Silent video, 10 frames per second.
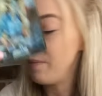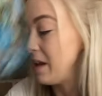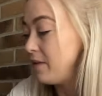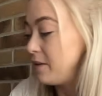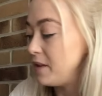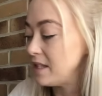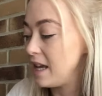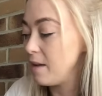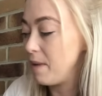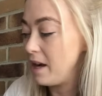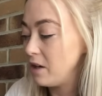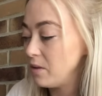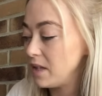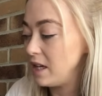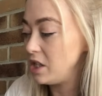Even if this King of
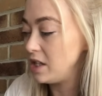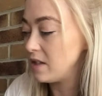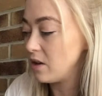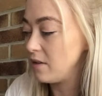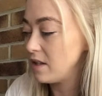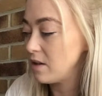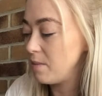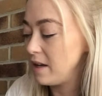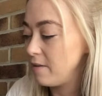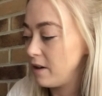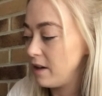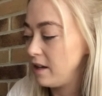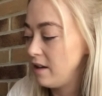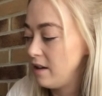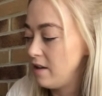Pentacles energy, sorry, this could be a very
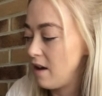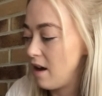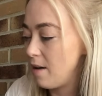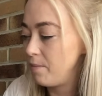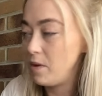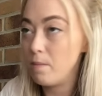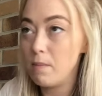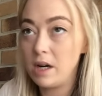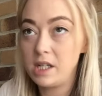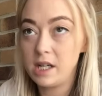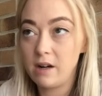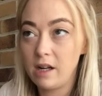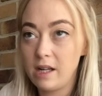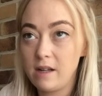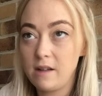Um,
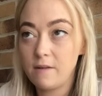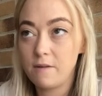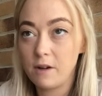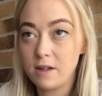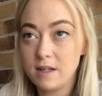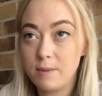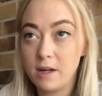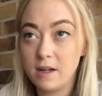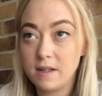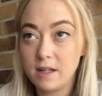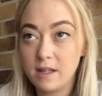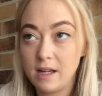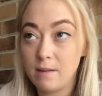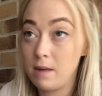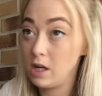monetarily focused person. They
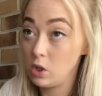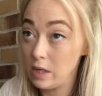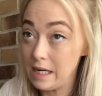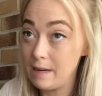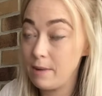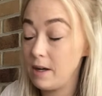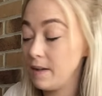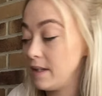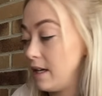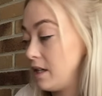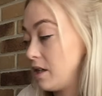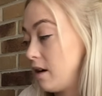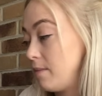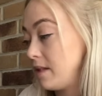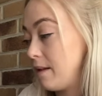can be a greedy person at
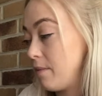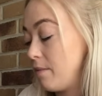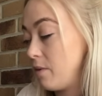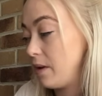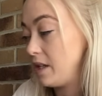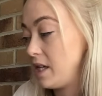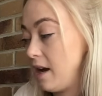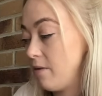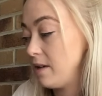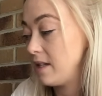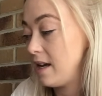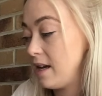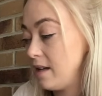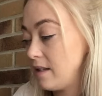times, and that might be why the Tower is there.